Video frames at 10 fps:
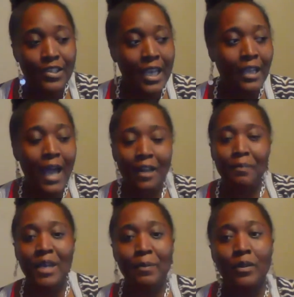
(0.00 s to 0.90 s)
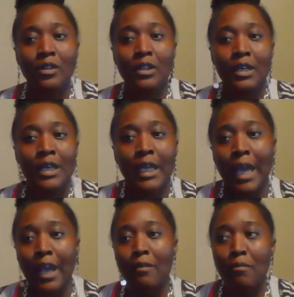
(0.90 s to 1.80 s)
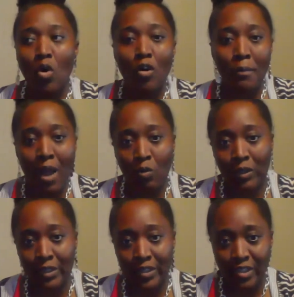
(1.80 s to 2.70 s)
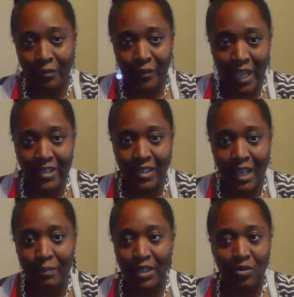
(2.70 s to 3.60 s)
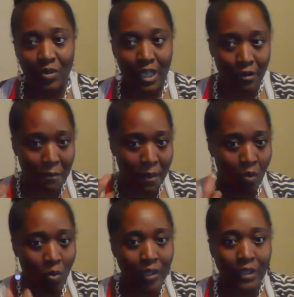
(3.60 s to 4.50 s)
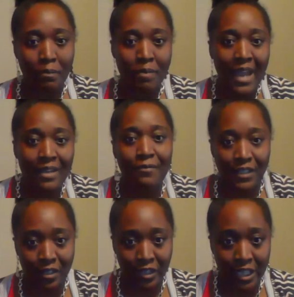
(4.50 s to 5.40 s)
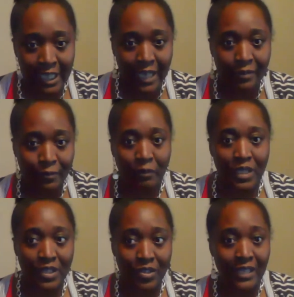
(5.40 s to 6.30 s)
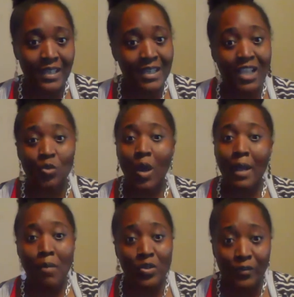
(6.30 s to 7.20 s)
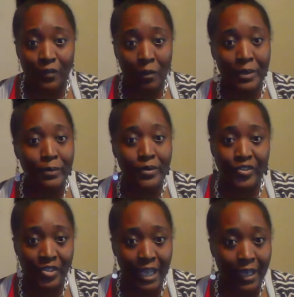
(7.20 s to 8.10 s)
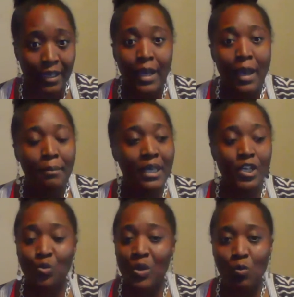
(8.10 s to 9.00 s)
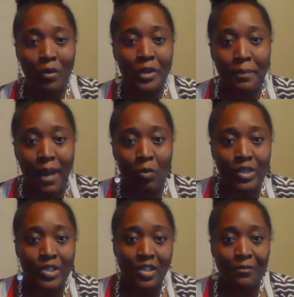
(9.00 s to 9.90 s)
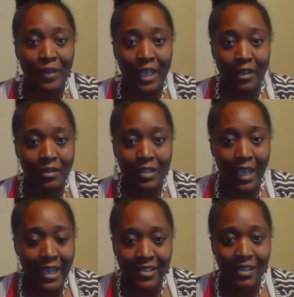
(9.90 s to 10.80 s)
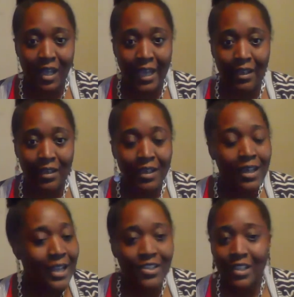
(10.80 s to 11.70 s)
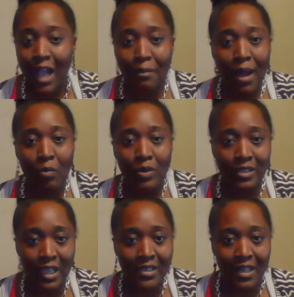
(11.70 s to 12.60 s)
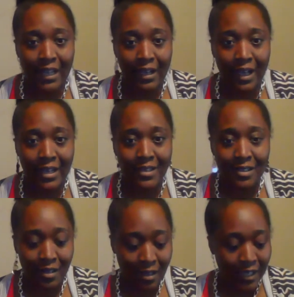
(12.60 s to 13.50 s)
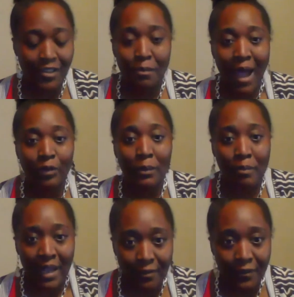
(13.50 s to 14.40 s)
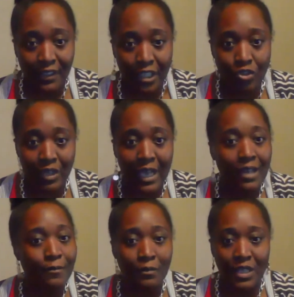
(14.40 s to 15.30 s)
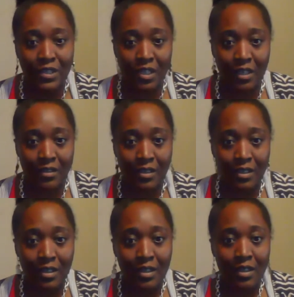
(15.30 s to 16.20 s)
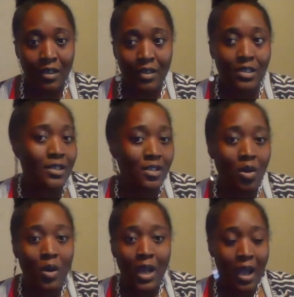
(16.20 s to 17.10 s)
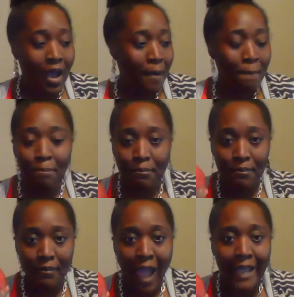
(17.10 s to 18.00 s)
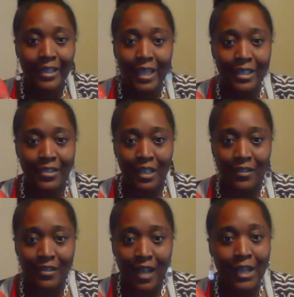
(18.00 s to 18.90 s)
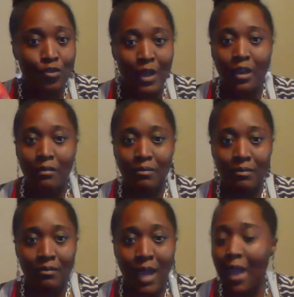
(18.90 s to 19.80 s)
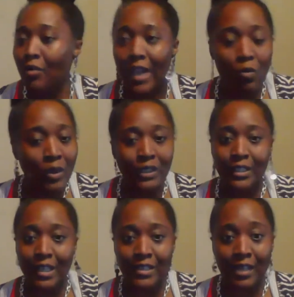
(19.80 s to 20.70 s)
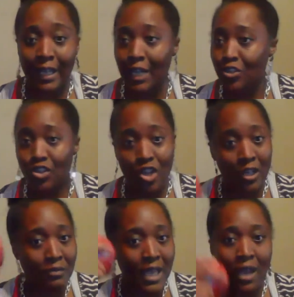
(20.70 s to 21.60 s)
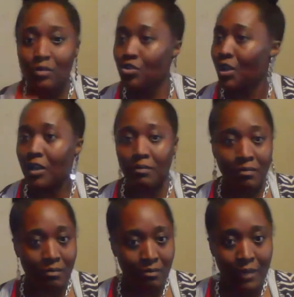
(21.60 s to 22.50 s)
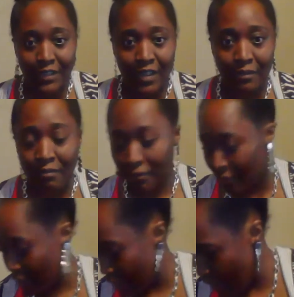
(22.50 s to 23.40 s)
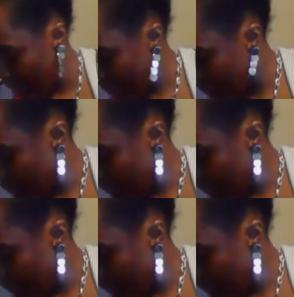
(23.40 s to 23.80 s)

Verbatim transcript: See, a lot of people care more about what the stuff tastes like, but they don't care about what the benefits they're going to get from these things. And that's why most of our people are sick because we worry about what stuff tastes like. It's not about what it tastes like, guys. It's about the benefit that you're getting from these things. See, so I take these things, I drink them. I don't care what they taste like. I just chuck them down, drink them. That's it. All right.